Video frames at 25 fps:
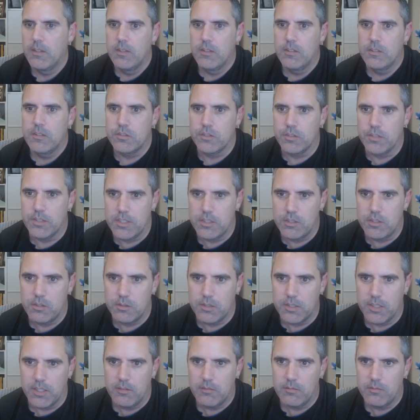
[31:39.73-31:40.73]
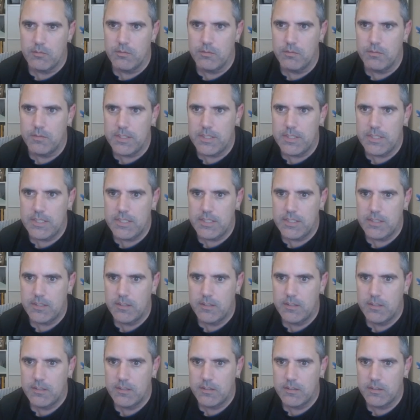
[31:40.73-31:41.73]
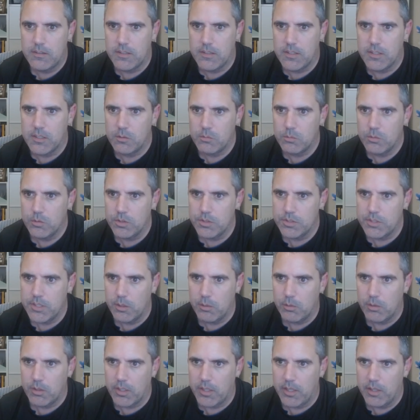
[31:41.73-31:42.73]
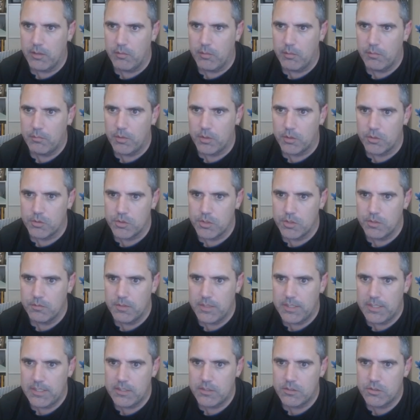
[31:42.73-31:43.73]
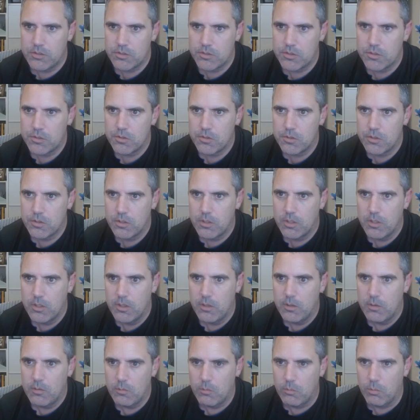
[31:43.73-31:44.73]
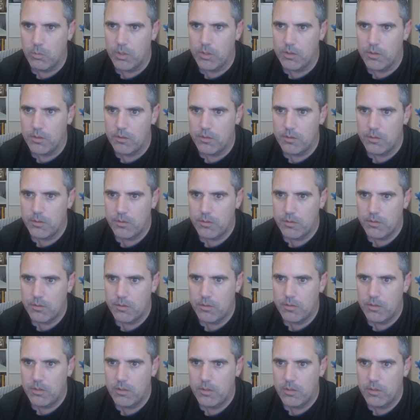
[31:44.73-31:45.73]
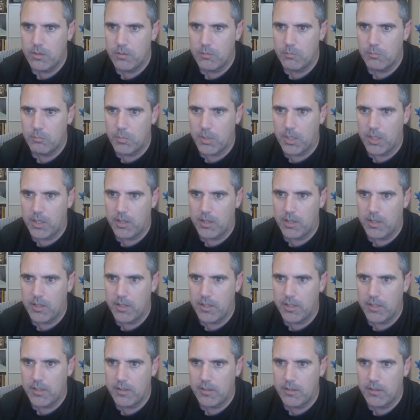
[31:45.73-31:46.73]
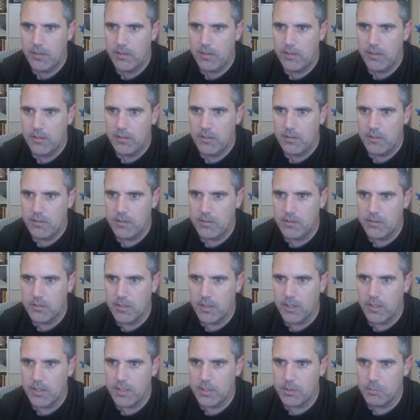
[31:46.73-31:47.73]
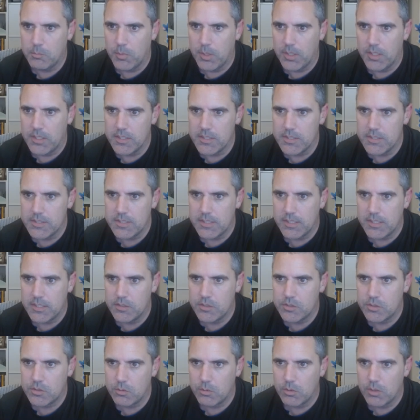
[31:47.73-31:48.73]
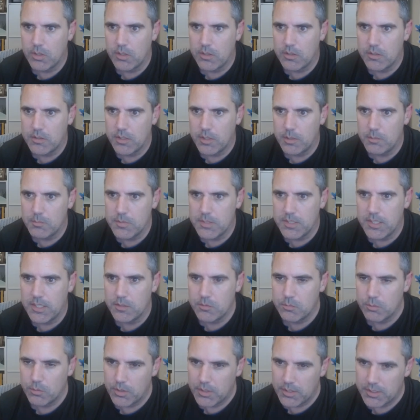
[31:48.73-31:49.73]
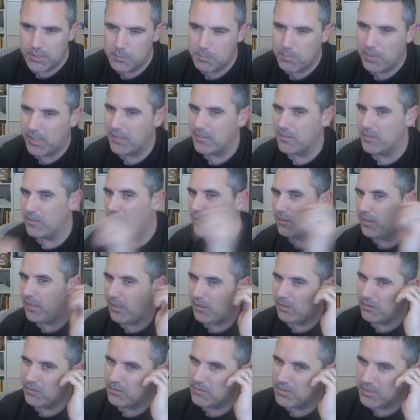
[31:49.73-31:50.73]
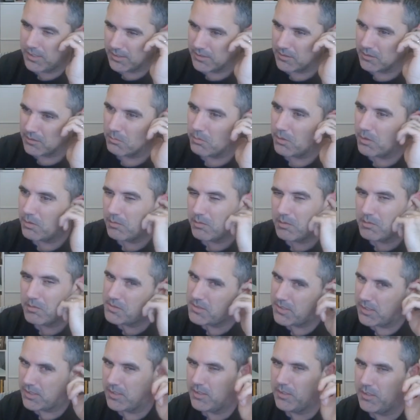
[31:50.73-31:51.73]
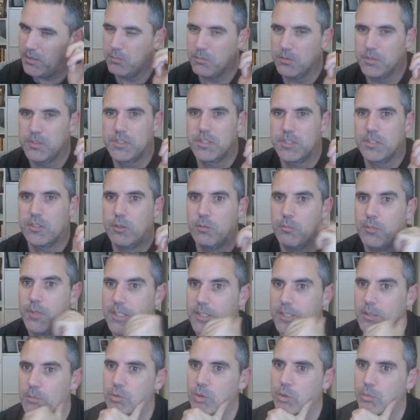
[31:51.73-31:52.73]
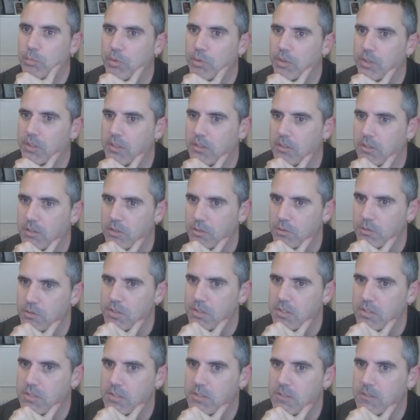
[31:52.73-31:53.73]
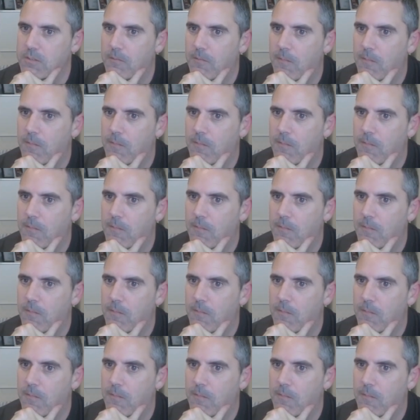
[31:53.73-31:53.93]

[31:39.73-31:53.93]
So then you get V equals, now we're going to have a function of H, 1/3 pi 9 minus H squared times H. We're going to expand it all out, take the derivative, set it equals 0, make appropriate conclusions.